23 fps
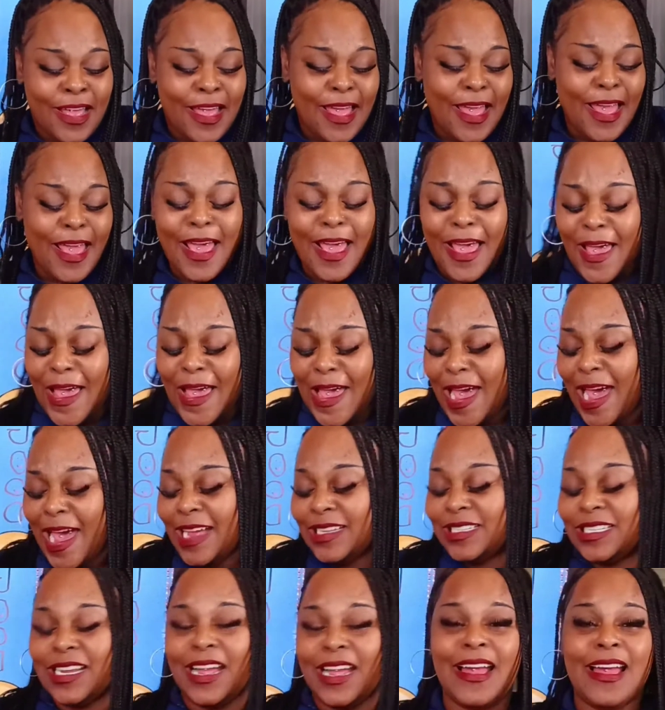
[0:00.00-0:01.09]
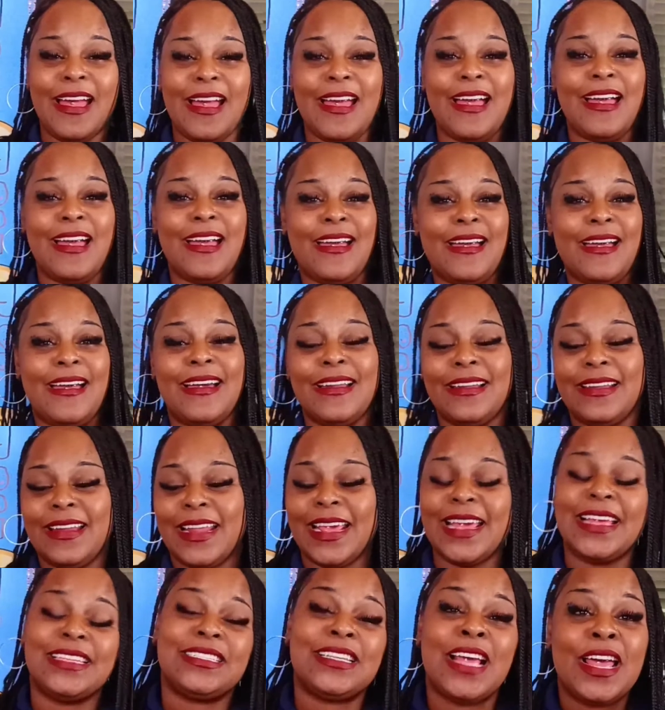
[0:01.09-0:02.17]
A
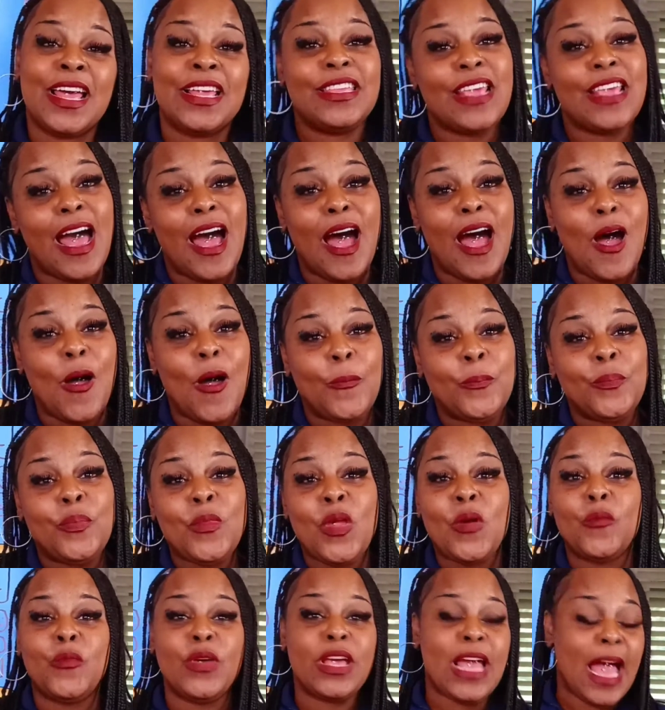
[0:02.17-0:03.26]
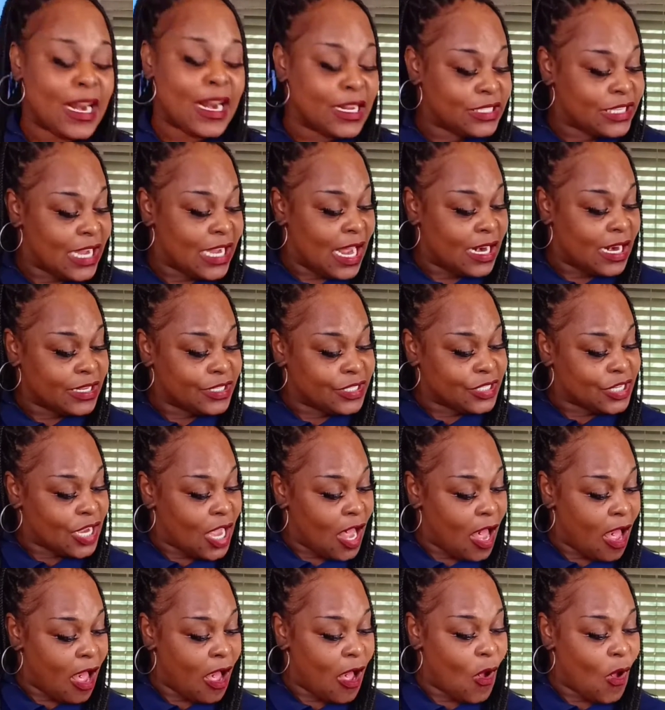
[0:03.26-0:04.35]
challenge. Y'all, we got a challenge
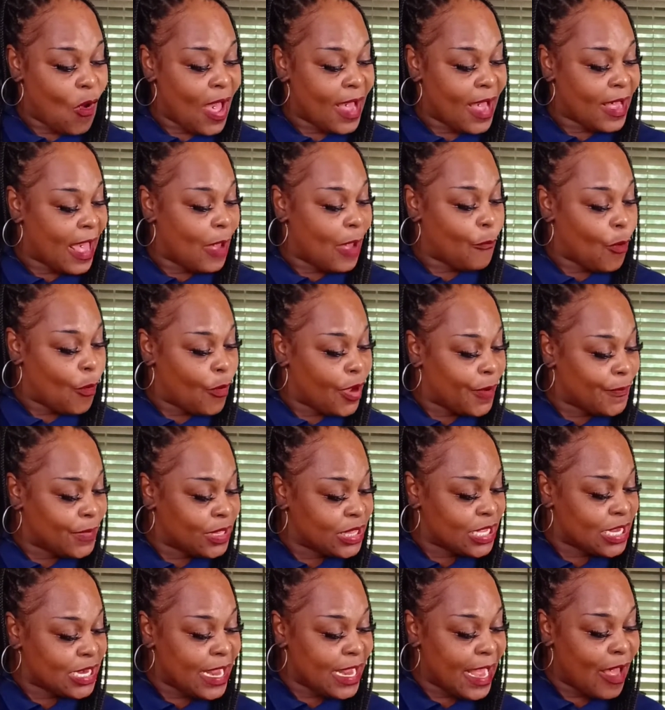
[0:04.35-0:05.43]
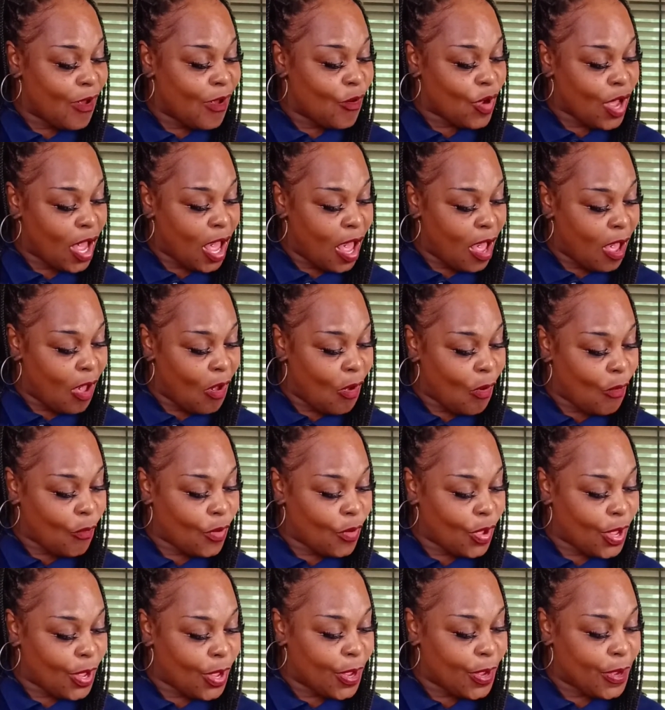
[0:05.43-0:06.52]
called, I, I wrote everything down, called
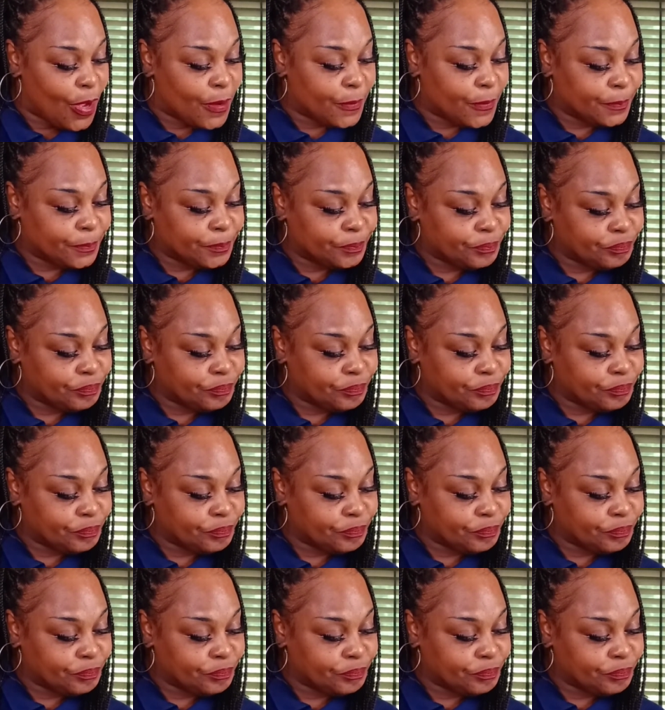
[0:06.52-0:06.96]
um,